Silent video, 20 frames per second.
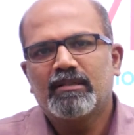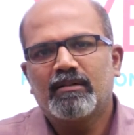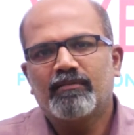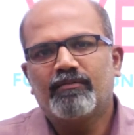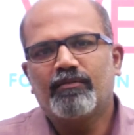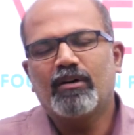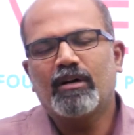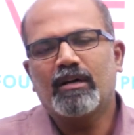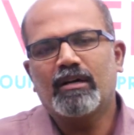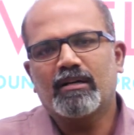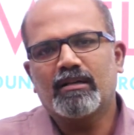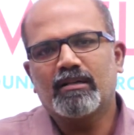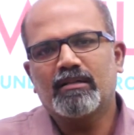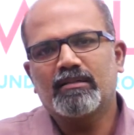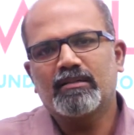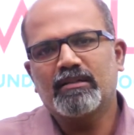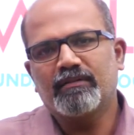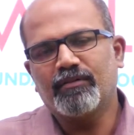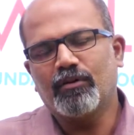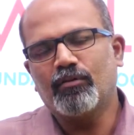for
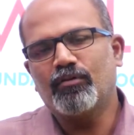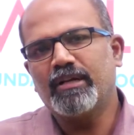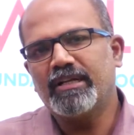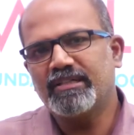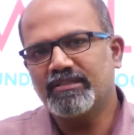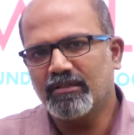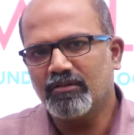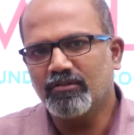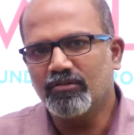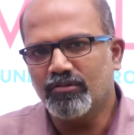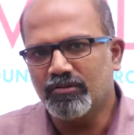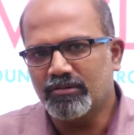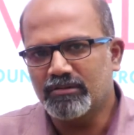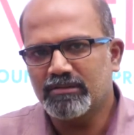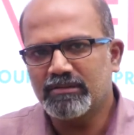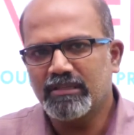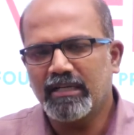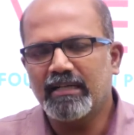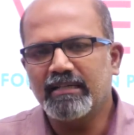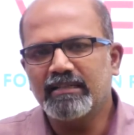the foundation
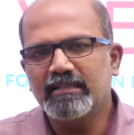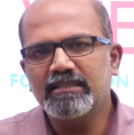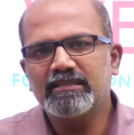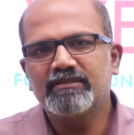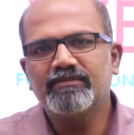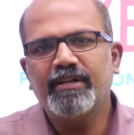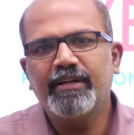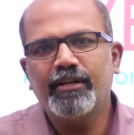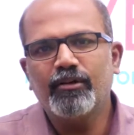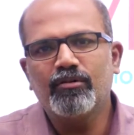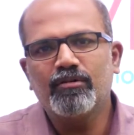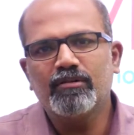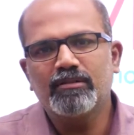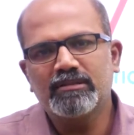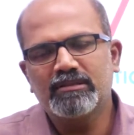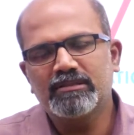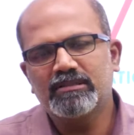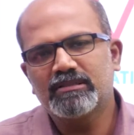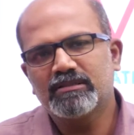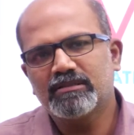course. And this video
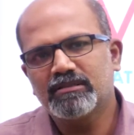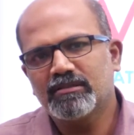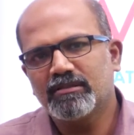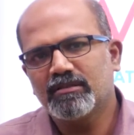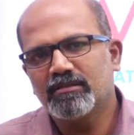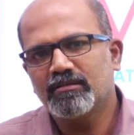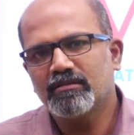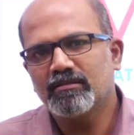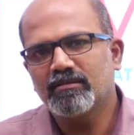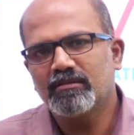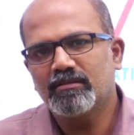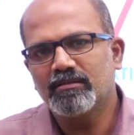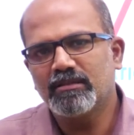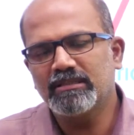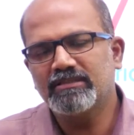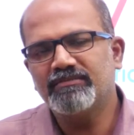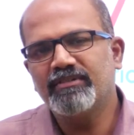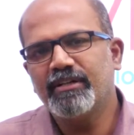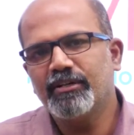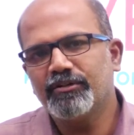
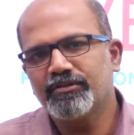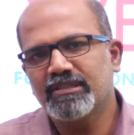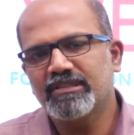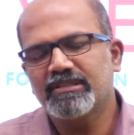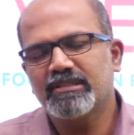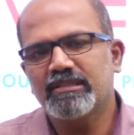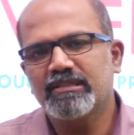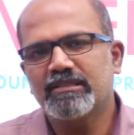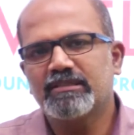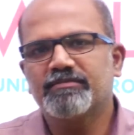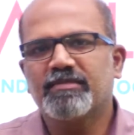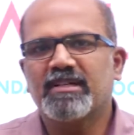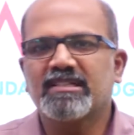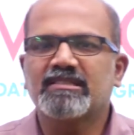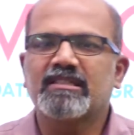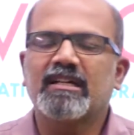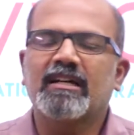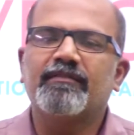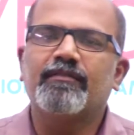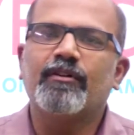session is
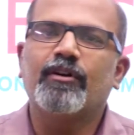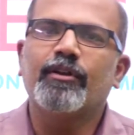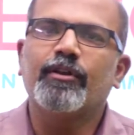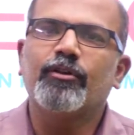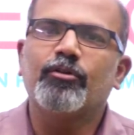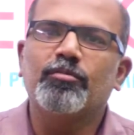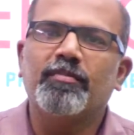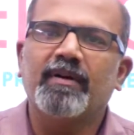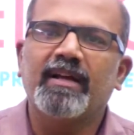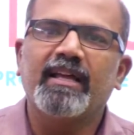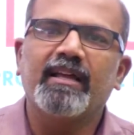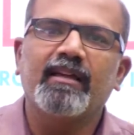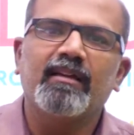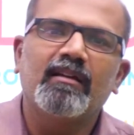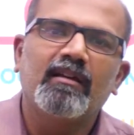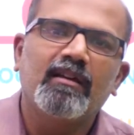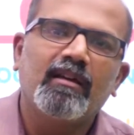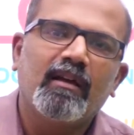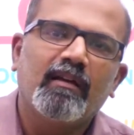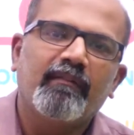presented for you by
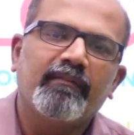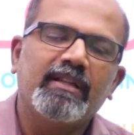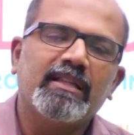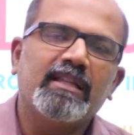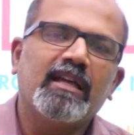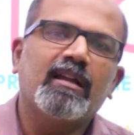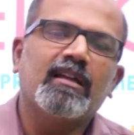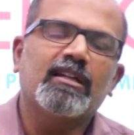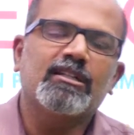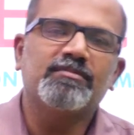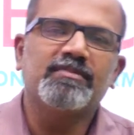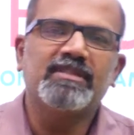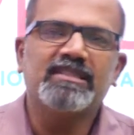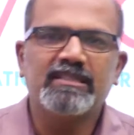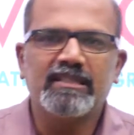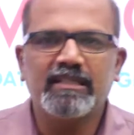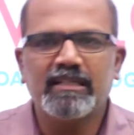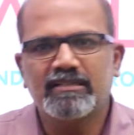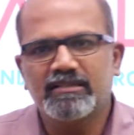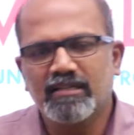Vidya Lakshmi
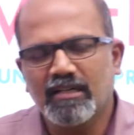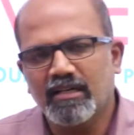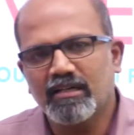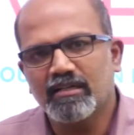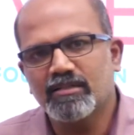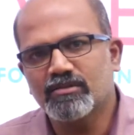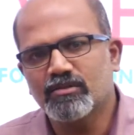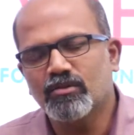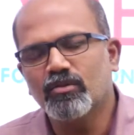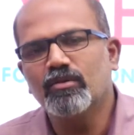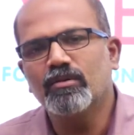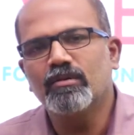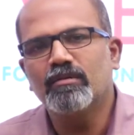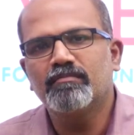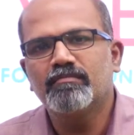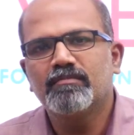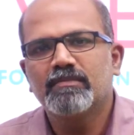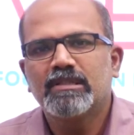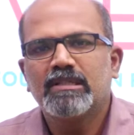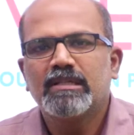Senior Secondary
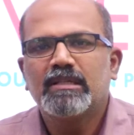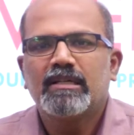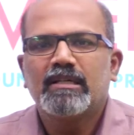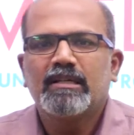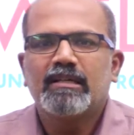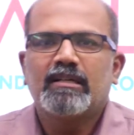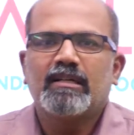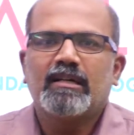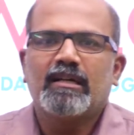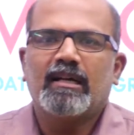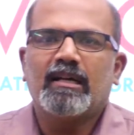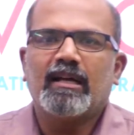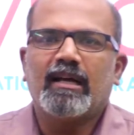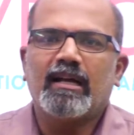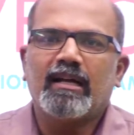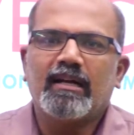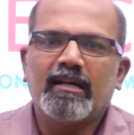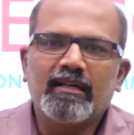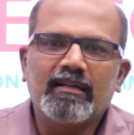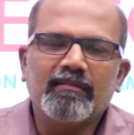School.
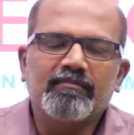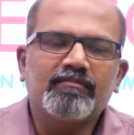And